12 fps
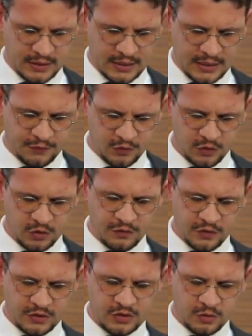if
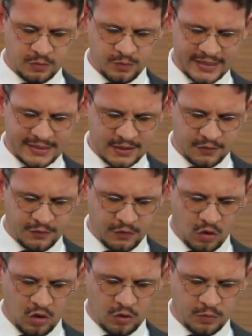universal blessing for
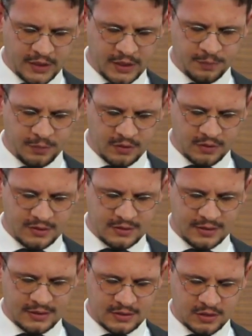all peoples
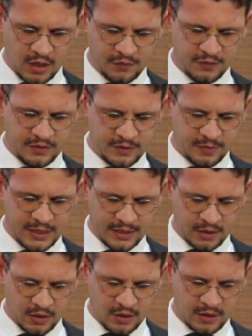is offered by
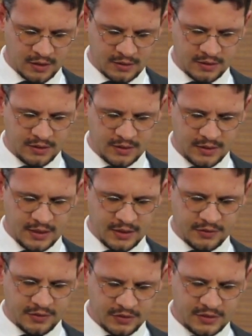God,
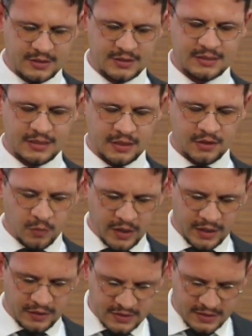then this is another way
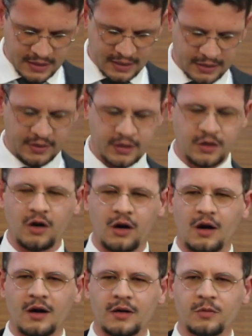of saying that
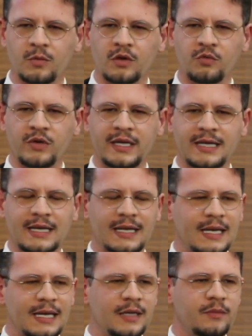God will
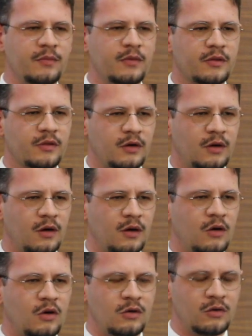reclaim the
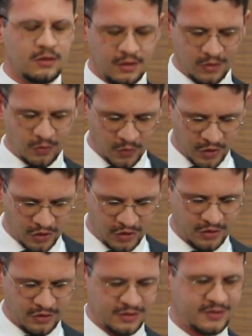whole
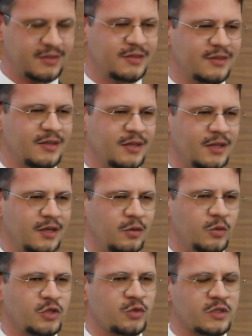world,
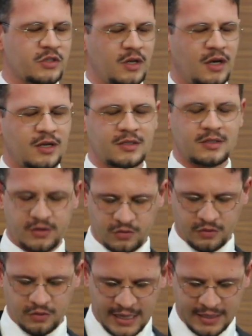which was lost
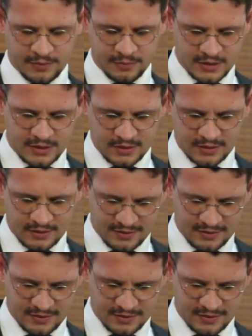through Adam's sin.